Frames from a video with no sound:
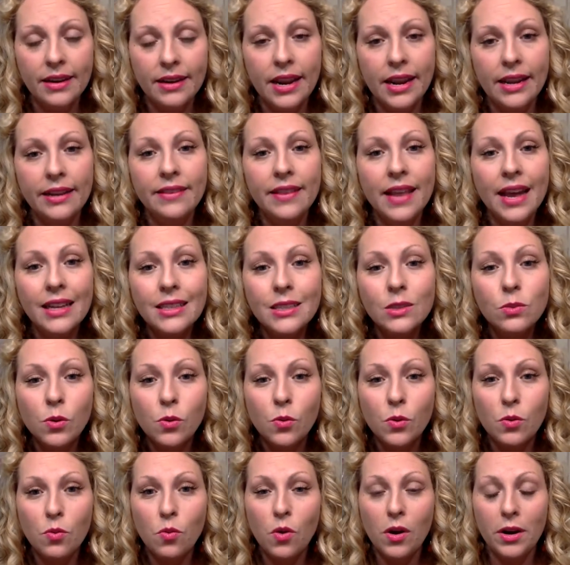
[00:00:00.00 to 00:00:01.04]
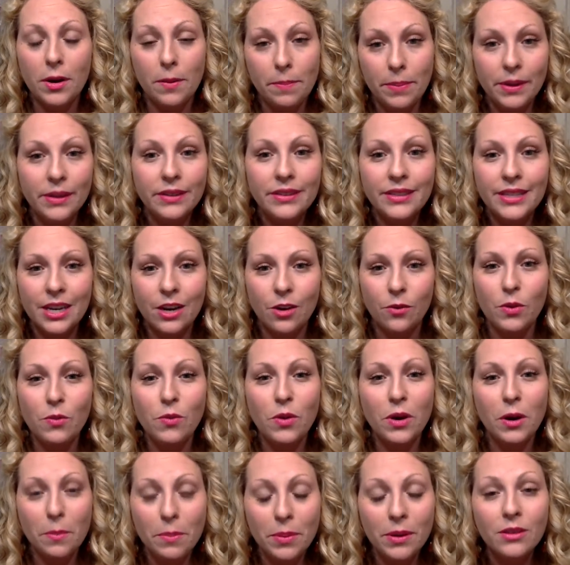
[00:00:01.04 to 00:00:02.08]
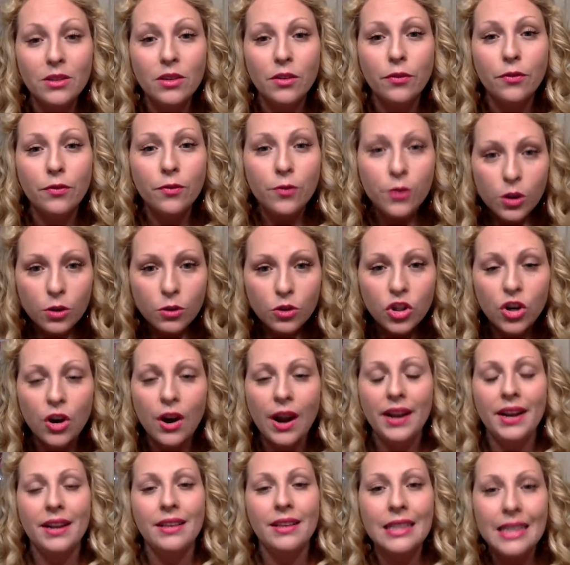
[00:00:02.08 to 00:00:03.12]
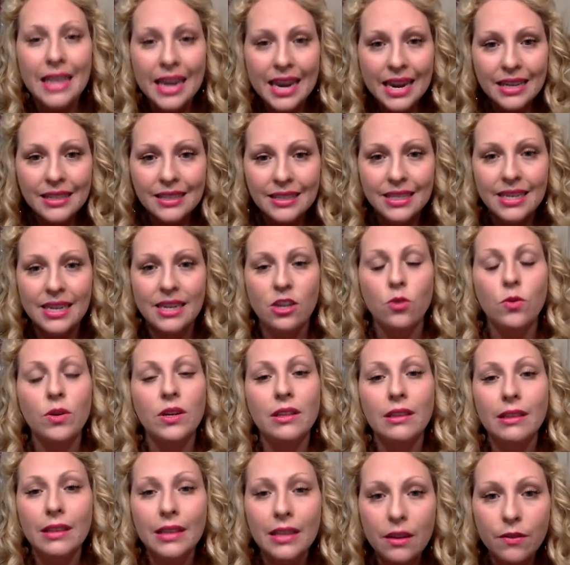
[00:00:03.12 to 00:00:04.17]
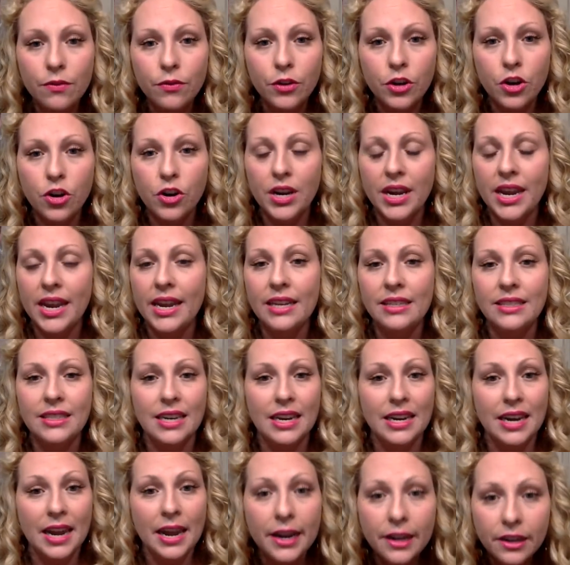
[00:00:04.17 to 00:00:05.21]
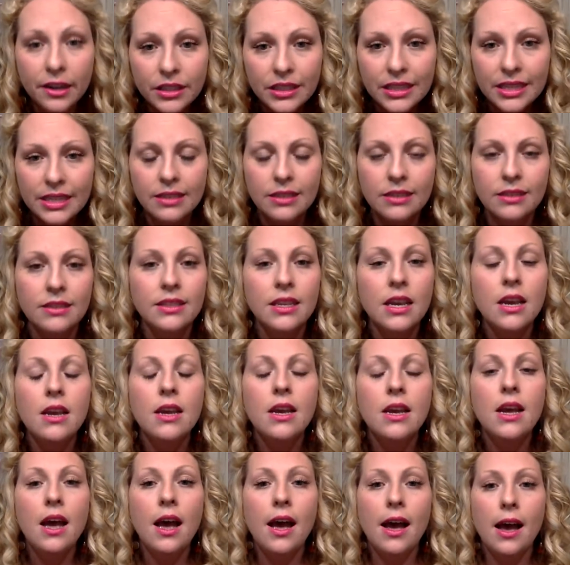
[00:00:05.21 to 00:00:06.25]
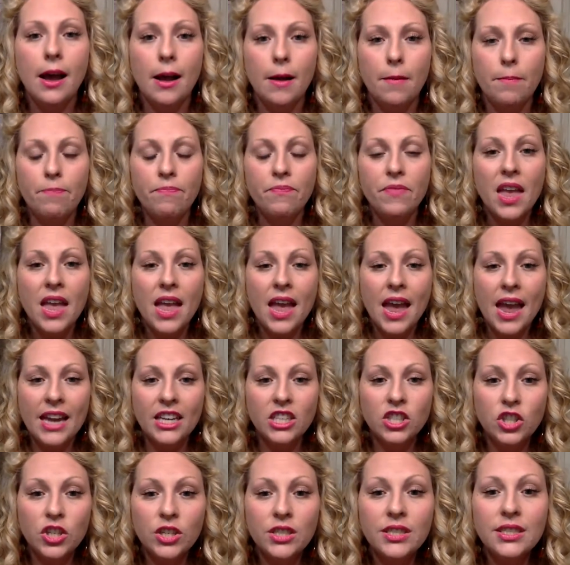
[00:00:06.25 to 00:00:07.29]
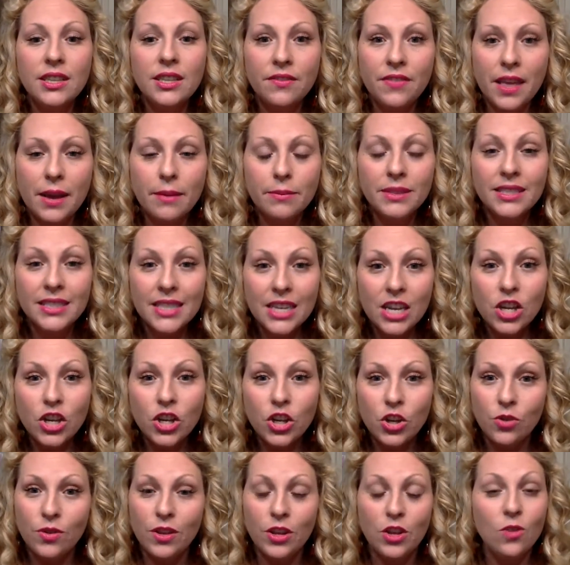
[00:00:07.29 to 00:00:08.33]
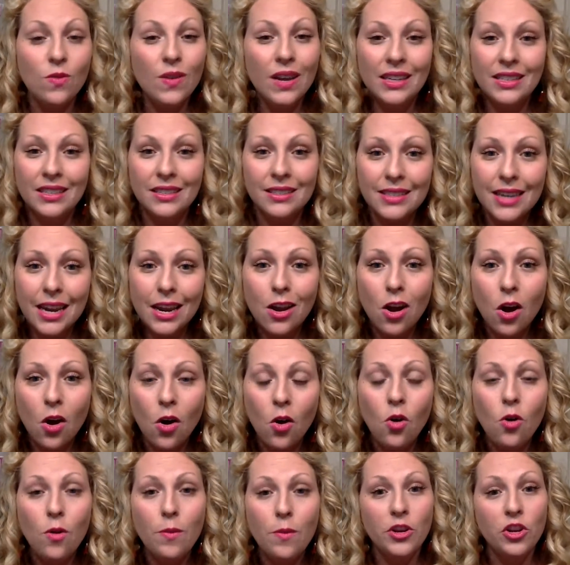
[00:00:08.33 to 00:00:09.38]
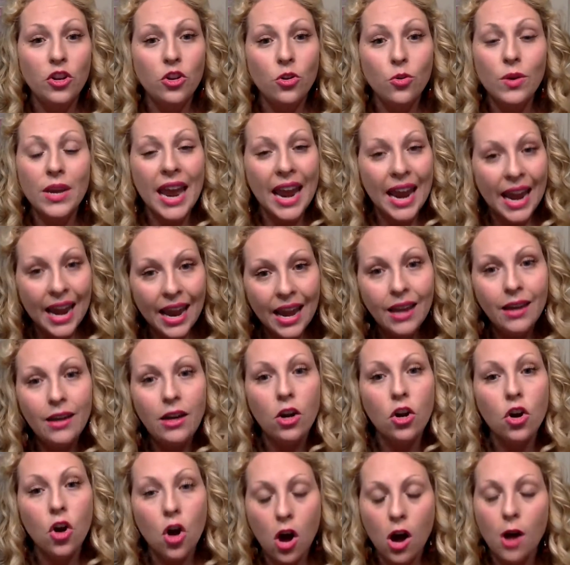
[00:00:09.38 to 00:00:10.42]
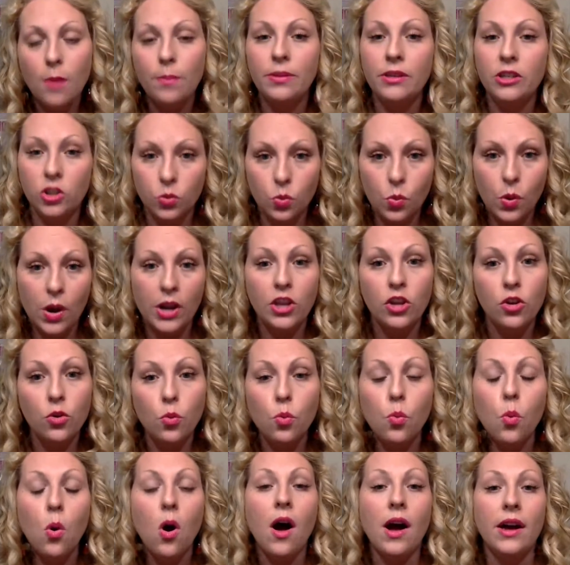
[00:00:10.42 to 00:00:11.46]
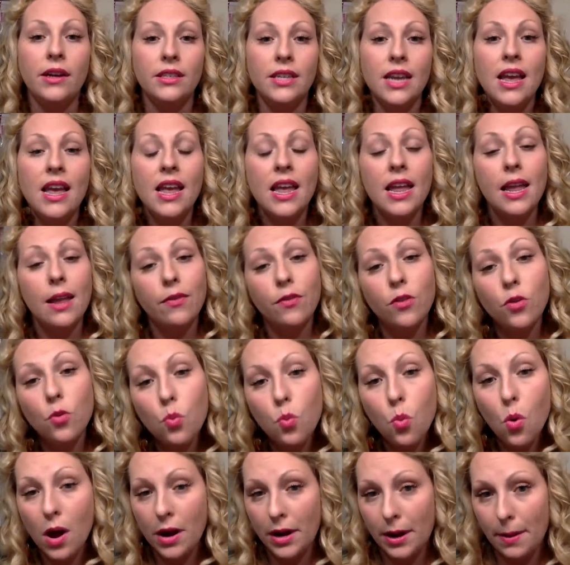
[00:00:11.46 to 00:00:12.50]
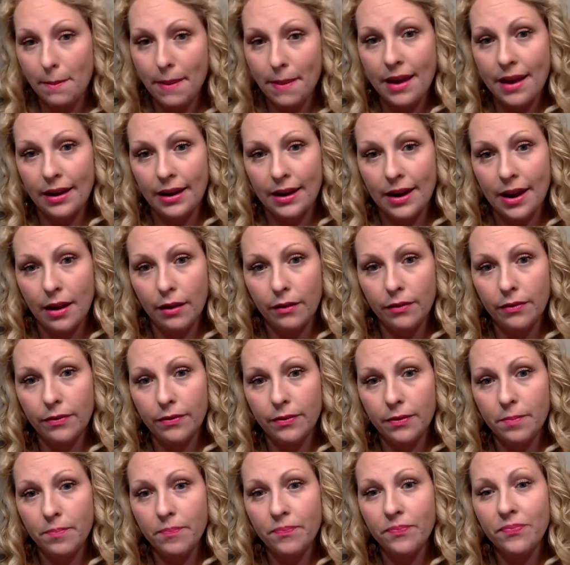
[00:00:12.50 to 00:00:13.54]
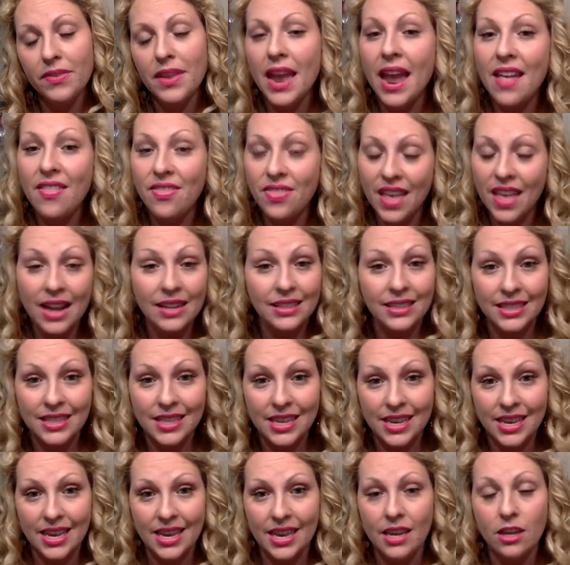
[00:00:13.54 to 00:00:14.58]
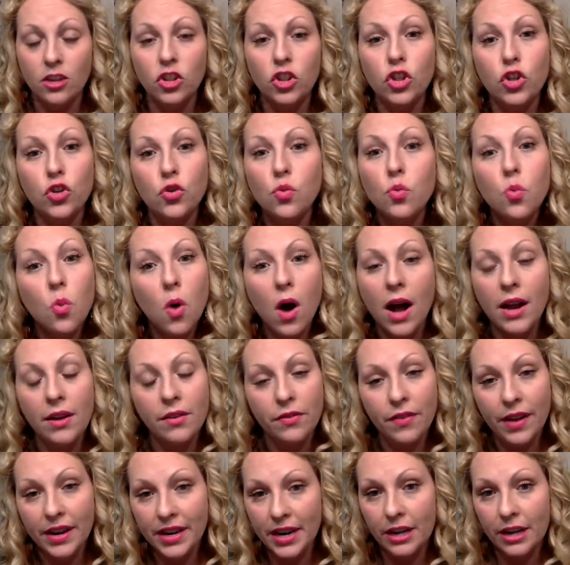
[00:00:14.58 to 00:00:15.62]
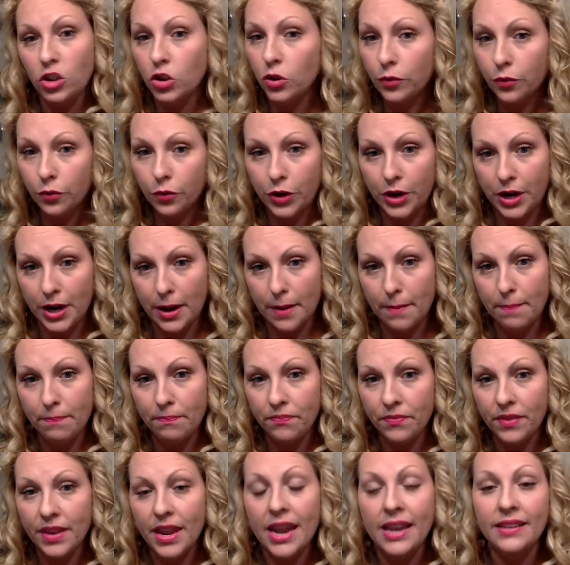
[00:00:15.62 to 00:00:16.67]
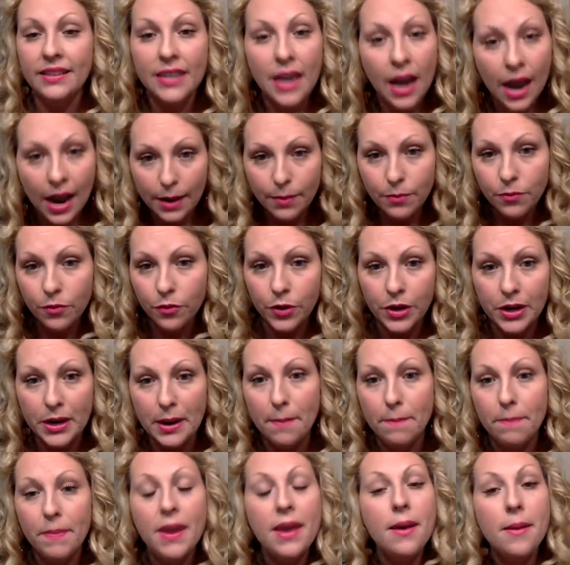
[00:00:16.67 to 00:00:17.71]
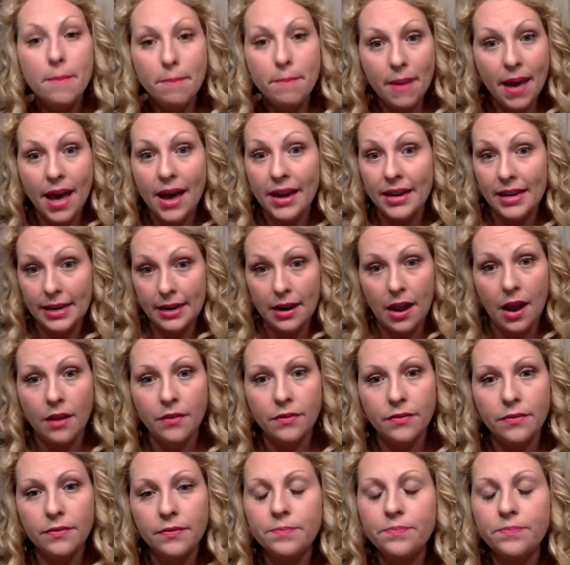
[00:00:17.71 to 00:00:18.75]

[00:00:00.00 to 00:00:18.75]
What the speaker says: And that's what we want to build here. We want to build a future and a legacy you can leave for your kids, an inheritance. And just that them seeing you, that you get to stay home and you can accomplish what you want if you want it bad enough. And that's the key. Do you want financial freedom and time freedom bad enough?